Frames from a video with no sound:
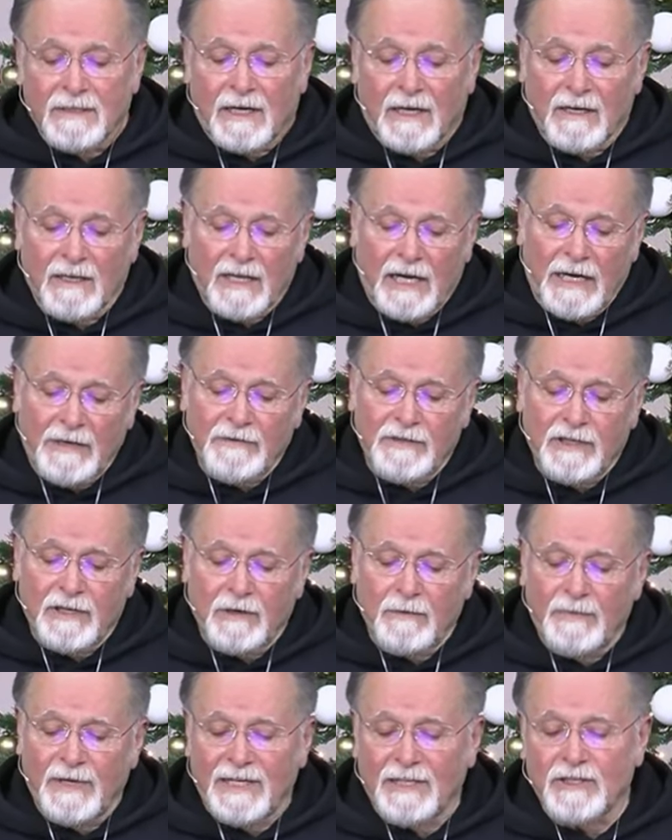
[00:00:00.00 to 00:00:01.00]
Our lives
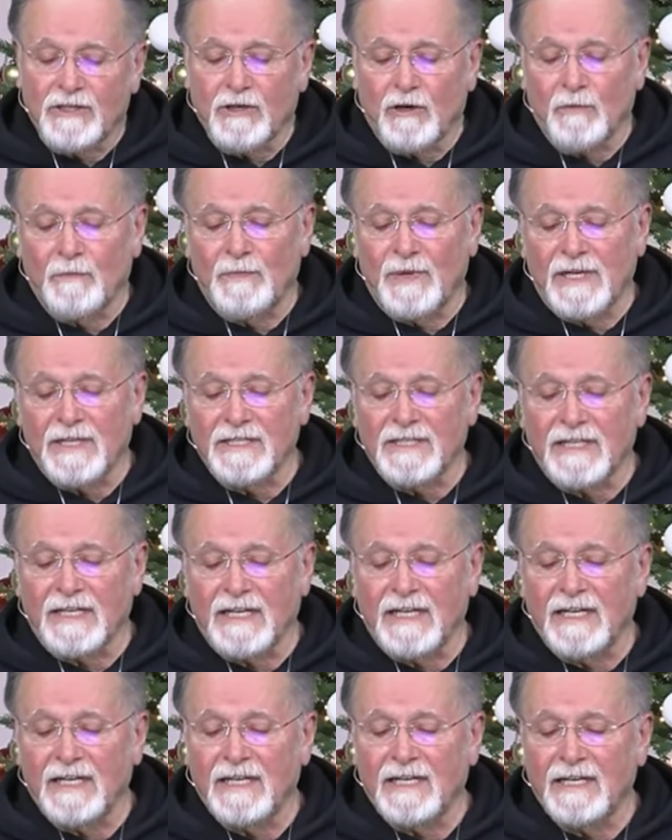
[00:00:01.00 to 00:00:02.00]
can be so
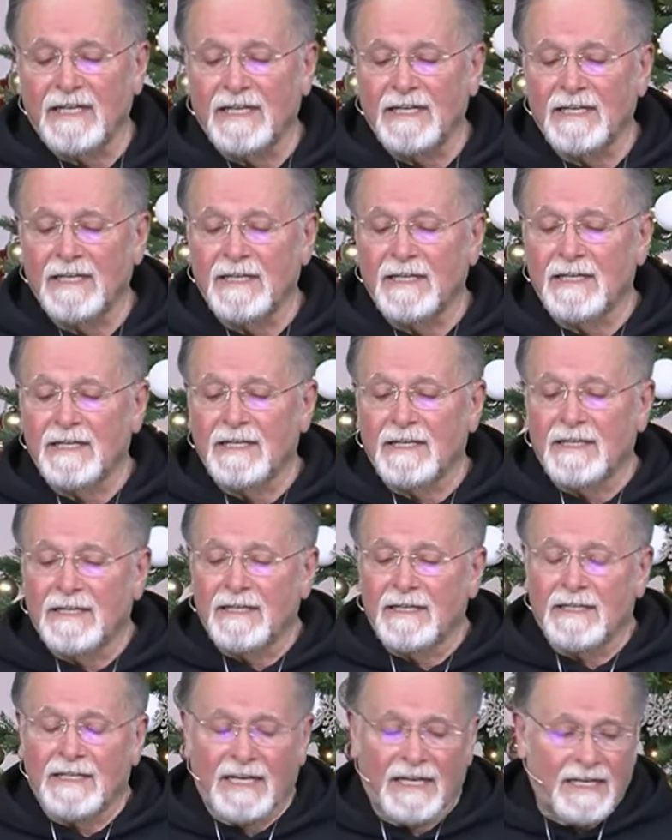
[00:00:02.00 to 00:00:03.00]
busy
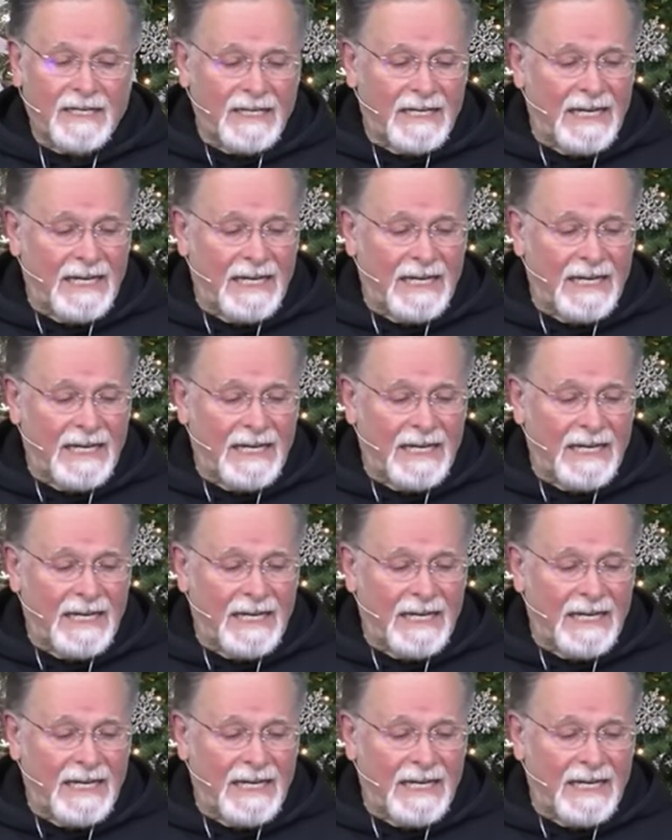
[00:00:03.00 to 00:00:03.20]
that